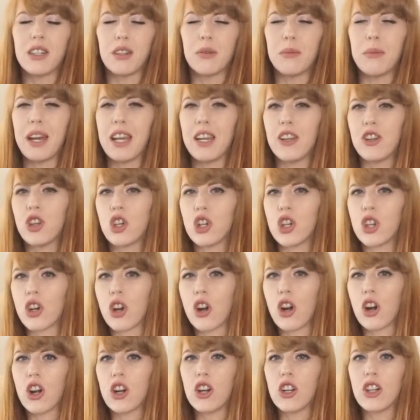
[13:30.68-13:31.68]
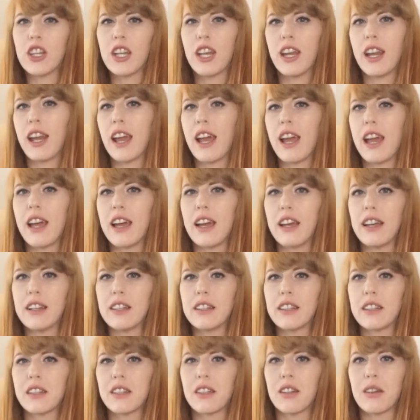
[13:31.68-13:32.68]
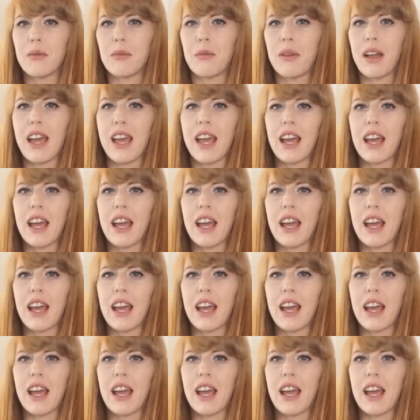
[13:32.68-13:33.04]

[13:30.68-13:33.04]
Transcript: I still made sure to get